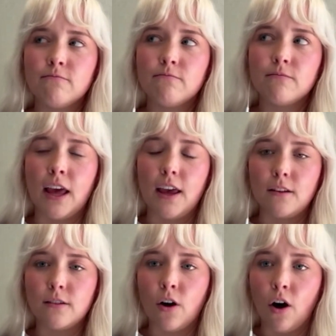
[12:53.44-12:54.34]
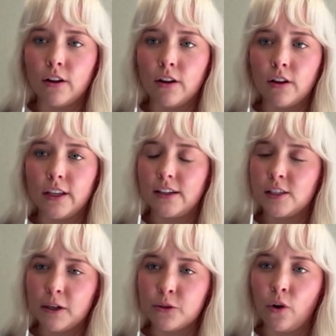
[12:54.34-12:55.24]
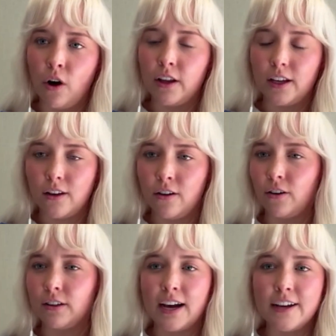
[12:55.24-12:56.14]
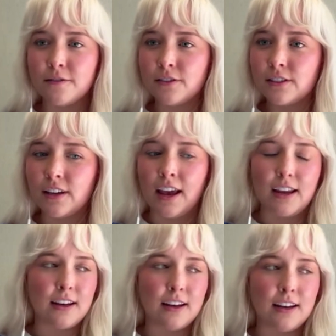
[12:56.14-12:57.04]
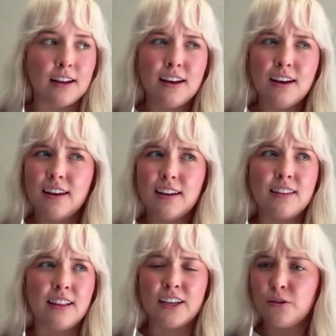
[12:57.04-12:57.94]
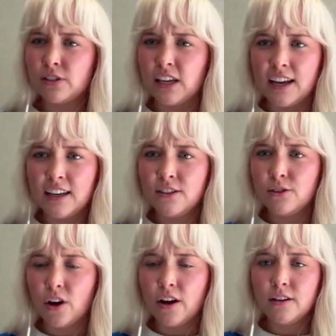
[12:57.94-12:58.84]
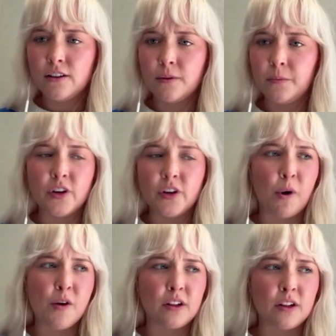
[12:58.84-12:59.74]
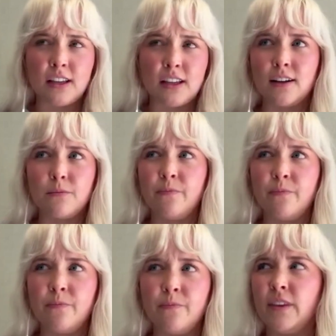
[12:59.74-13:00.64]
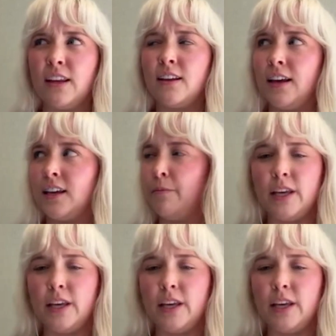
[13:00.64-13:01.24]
a calling, a special calling on our lives. And like you said, John, you said it perfectly that it can be in